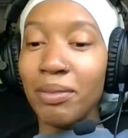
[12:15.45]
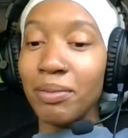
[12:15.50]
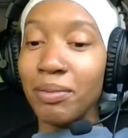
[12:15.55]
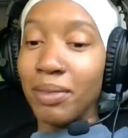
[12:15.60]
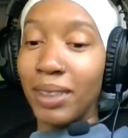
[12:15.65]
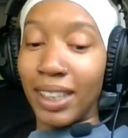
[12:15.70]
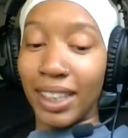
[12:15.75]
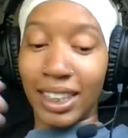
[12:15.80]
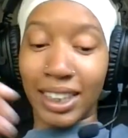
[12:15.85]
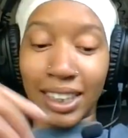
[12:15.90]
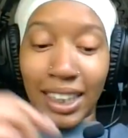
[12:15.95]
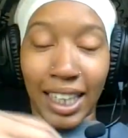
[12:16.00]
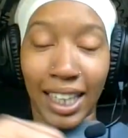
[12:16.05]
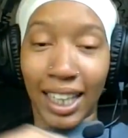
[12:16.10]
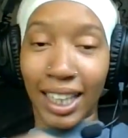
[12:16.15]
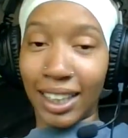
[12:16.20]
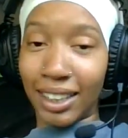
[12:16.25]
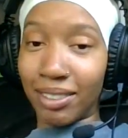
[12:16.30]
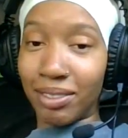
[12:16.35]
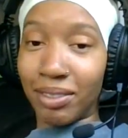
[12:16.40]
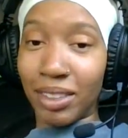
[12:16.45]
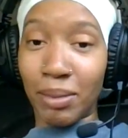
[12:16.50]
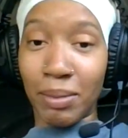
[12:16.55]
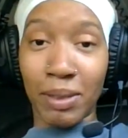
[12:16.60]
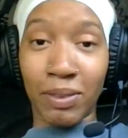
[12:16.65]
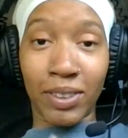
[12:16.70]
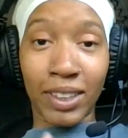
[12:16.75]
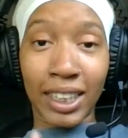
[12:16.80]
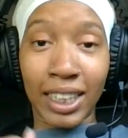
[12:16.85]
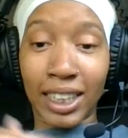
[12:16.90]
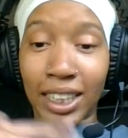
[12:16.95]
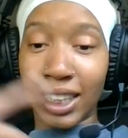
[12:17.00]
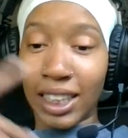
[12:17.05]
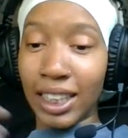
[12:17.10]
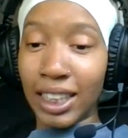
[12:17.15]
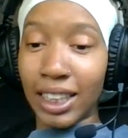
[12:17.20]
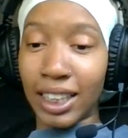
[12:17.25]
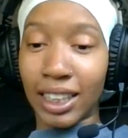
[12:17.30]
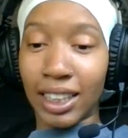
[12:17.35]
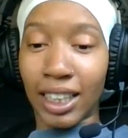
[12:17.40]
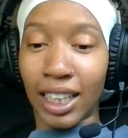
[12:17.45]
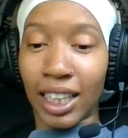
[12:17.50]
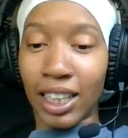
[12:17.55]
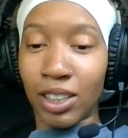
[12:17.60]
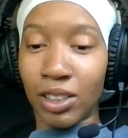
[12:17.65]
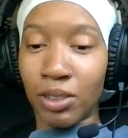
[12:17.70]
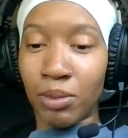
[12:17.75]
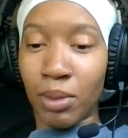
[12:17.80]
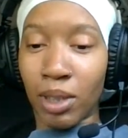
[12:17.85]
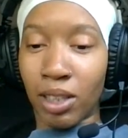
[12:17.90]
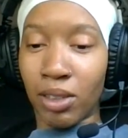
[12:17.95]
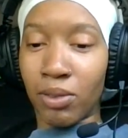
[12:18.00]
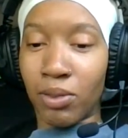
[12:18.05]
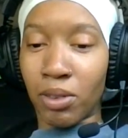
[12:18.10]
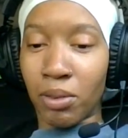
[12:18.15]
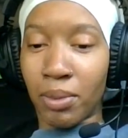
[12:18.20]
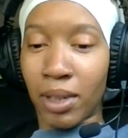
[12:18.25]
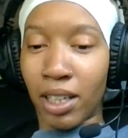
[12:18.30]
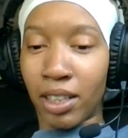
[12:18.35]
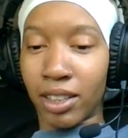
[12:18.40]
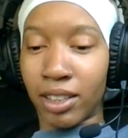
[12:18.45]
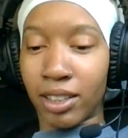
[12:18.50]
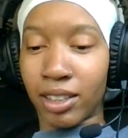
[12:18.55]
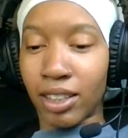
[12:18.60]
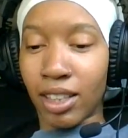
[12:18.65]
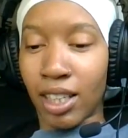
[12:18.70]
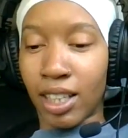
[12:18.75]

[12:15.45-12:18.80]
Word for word: But it's like it be feeling good, like it do make you feel better,